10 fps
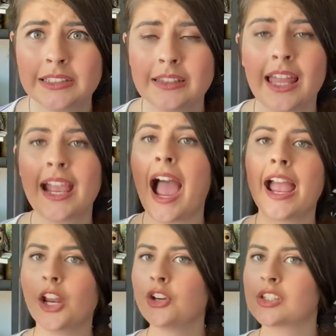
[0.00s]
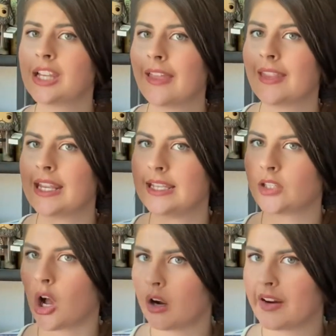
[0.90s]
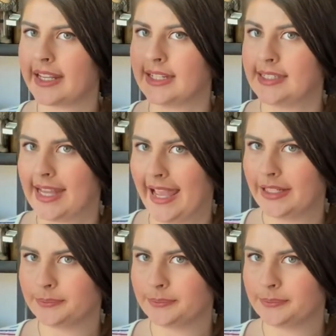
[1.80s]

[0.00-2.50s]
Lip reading: Like, I understand that he's already dead.